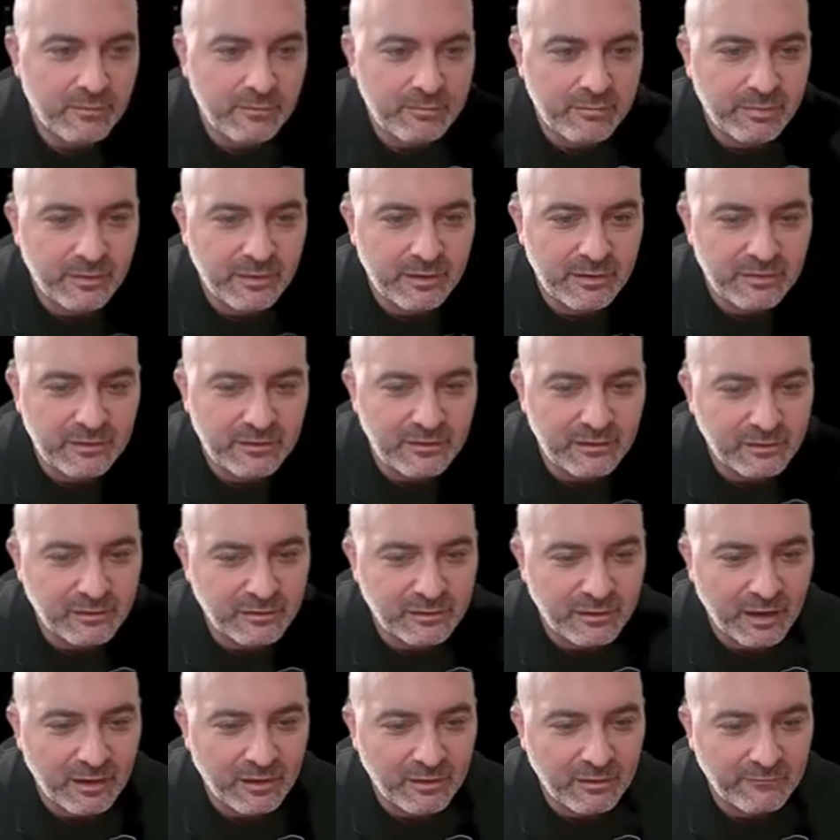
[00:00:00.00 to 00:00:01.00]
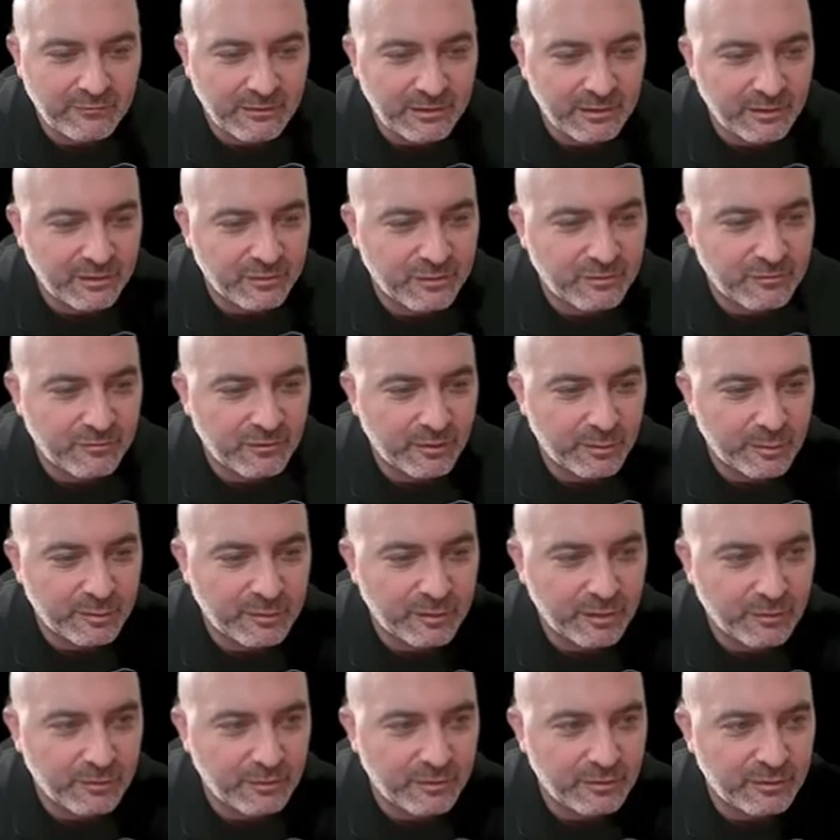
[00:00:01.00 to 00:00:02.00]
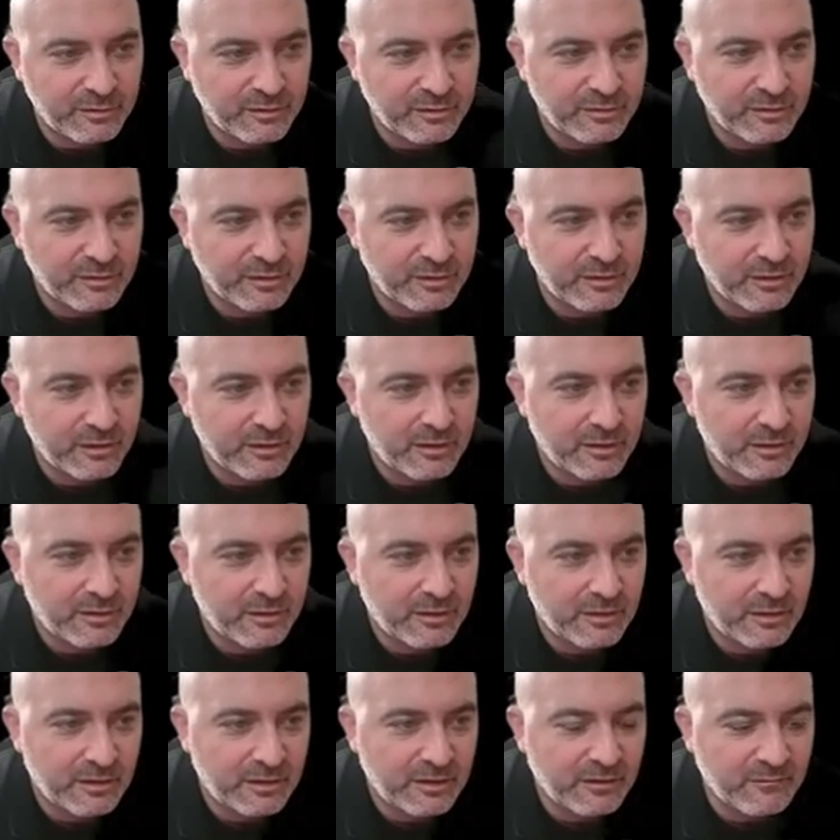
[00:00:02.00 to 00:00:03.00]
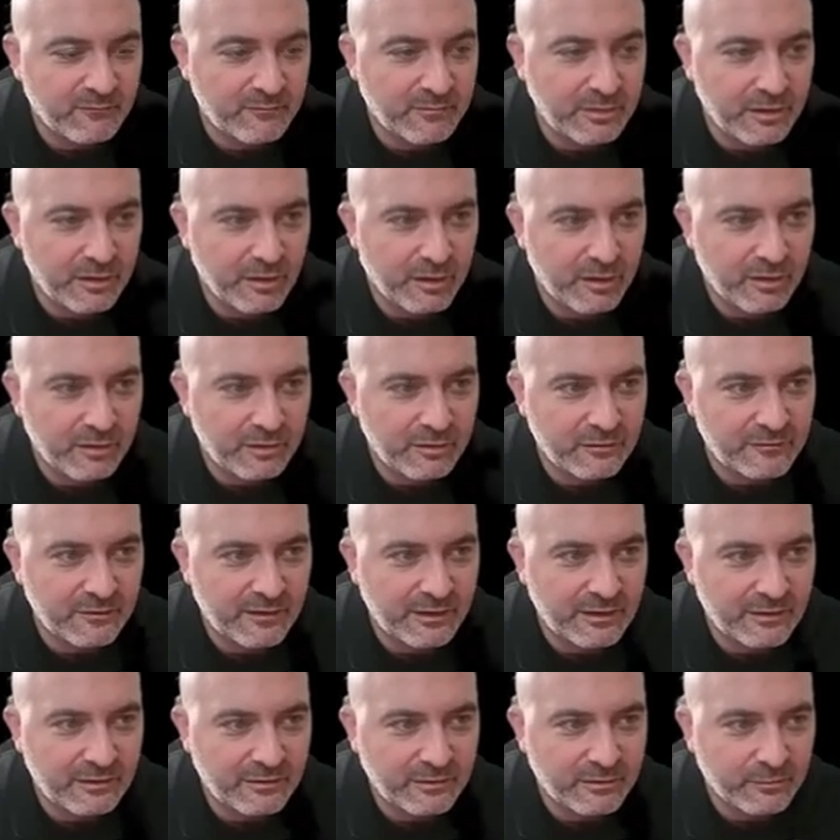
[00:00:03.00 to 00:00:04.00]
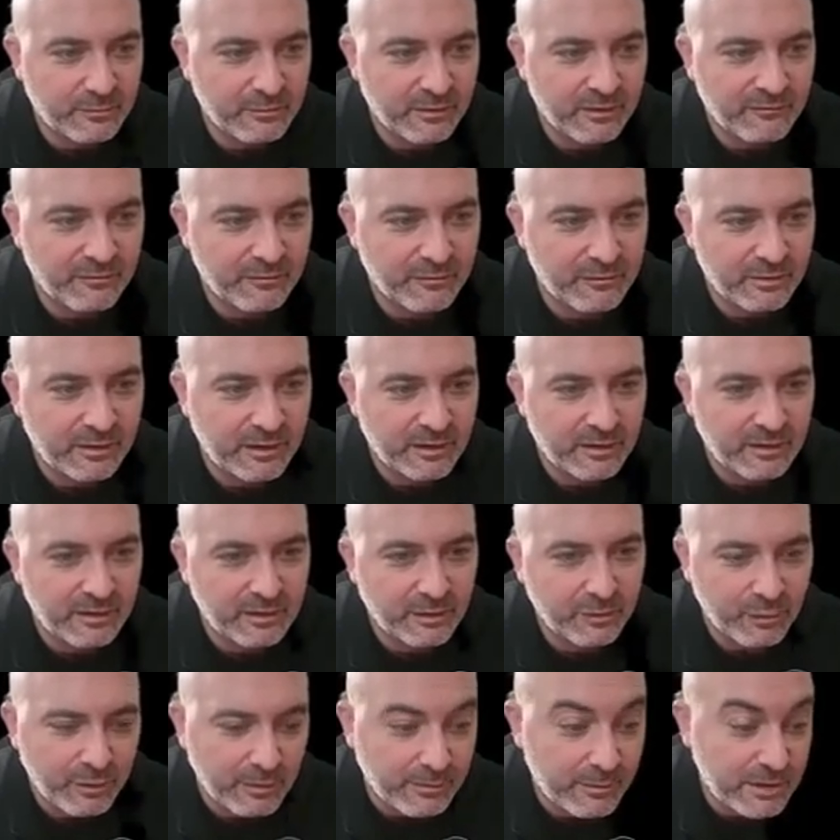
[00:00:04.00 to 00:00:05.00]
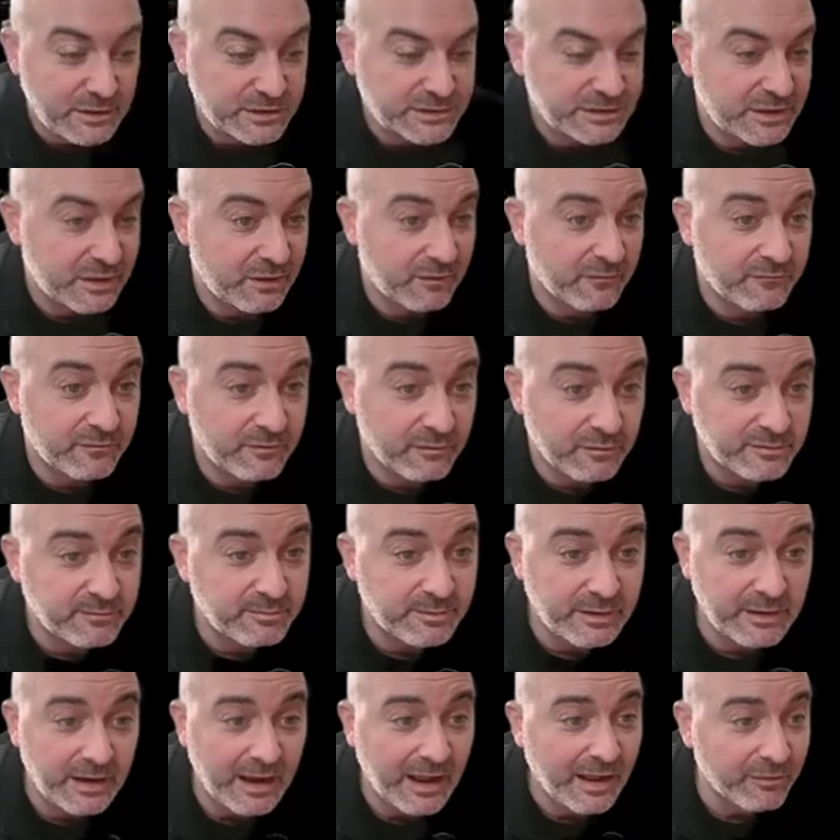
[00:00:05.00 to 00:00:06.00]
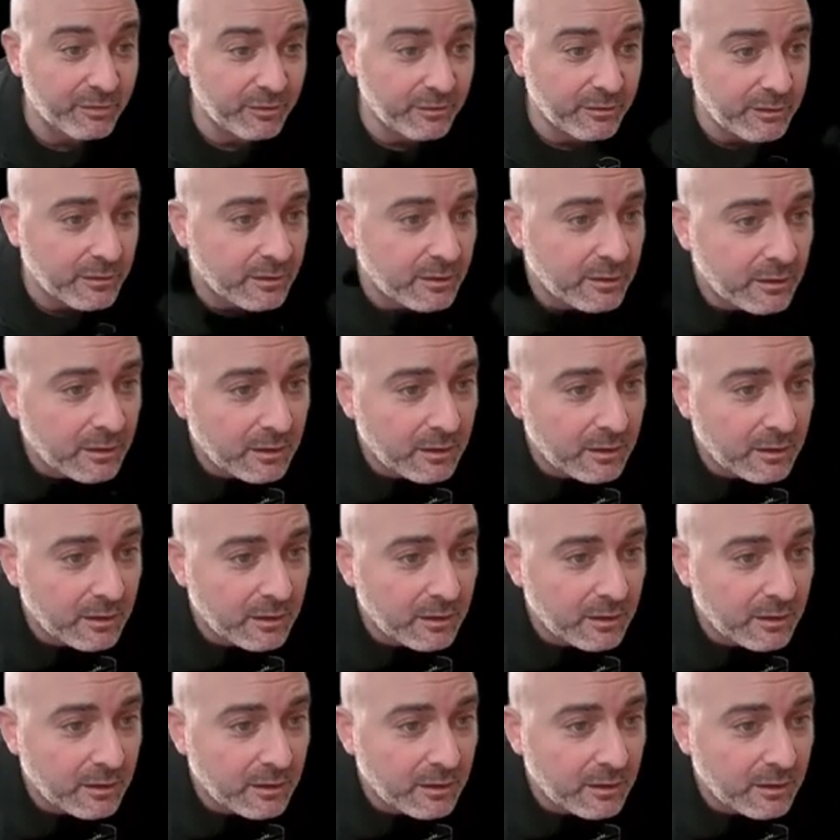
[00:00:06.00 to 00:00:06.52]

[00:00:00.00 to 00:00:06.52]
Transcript: But these elevated strips always give me a heart attack as a referee. I can only imagine how it feels to be an athlete.